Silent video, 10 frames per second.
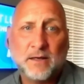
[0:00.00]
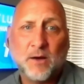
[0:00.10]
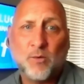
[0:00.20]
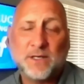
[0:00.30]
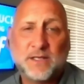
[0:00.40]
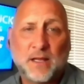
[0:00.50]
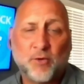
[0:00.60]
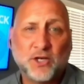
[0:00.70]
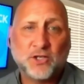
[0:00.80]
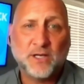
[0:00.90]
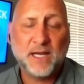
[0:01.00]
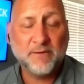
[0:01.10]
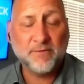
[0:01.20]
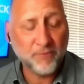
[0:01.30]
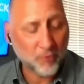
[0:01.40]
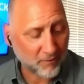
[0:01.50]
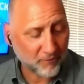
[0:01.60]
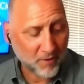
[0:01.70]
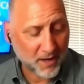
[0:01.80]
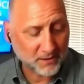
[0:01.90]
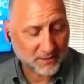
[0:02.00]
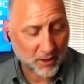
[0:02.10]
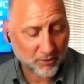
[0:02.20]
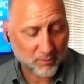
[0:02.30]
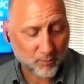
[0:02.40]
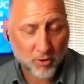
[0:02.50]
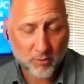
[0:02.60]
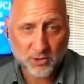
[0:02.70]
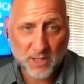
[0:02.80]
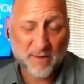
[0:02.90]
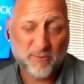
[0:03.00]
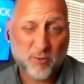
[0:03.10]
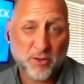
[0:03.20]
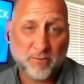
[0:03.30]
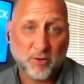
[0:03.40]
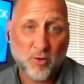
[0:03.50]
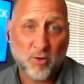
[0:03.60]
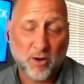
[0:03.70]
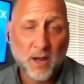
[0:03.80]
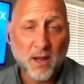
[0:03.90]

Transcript: week celebration, and even for our friends south of the border, July 4th around the corner.